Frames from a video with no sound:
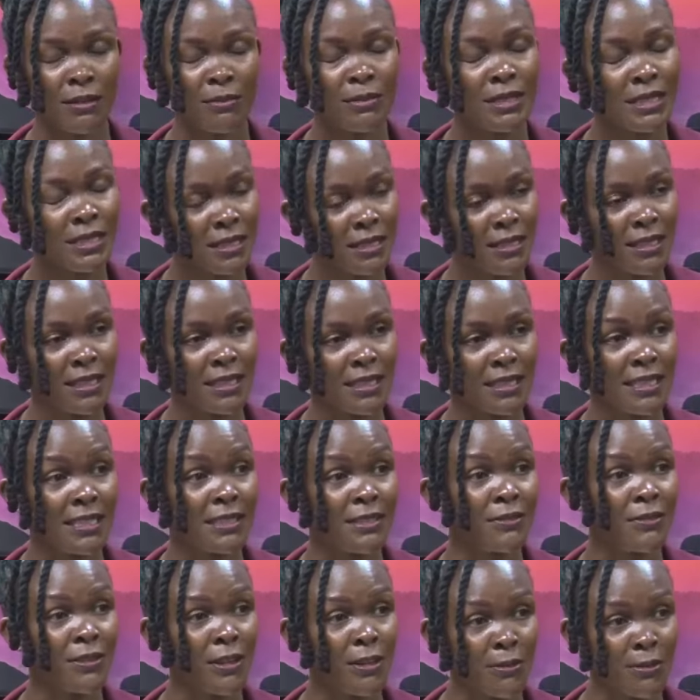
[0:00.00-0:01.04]
mistrust
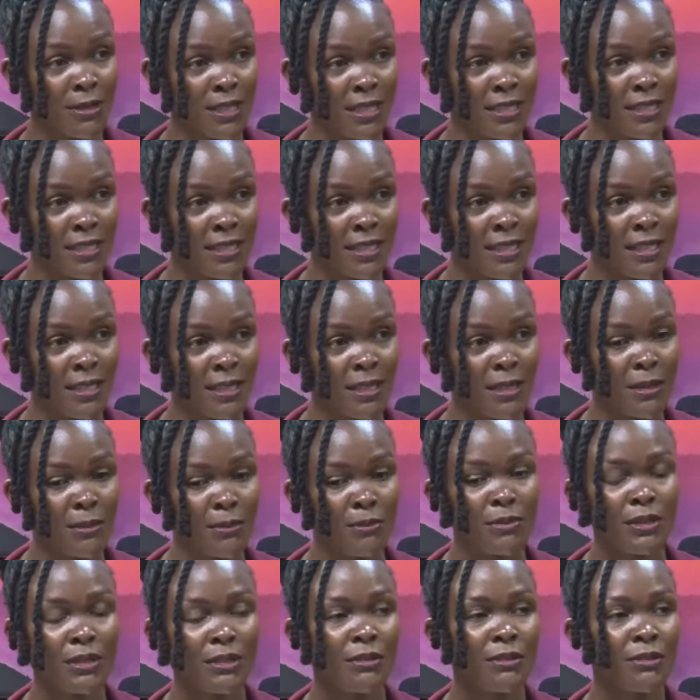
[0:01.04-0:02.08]
is founded
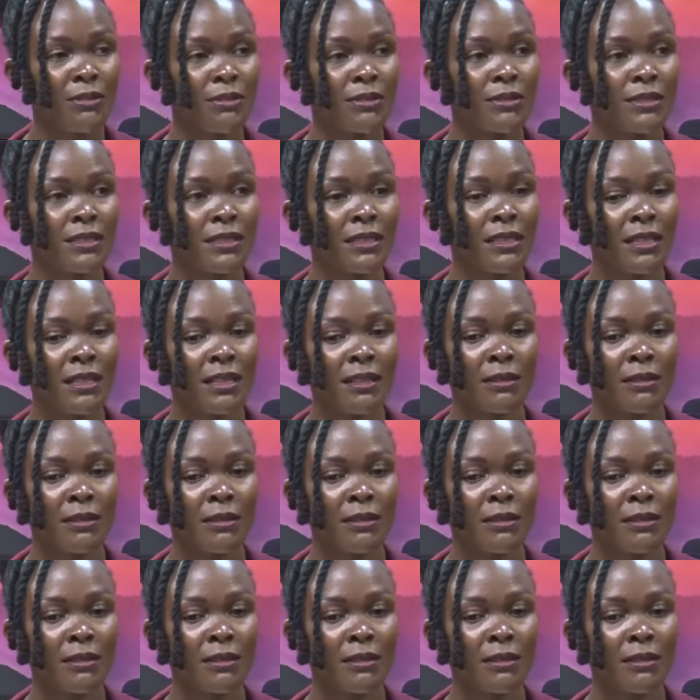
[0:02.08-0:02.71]
because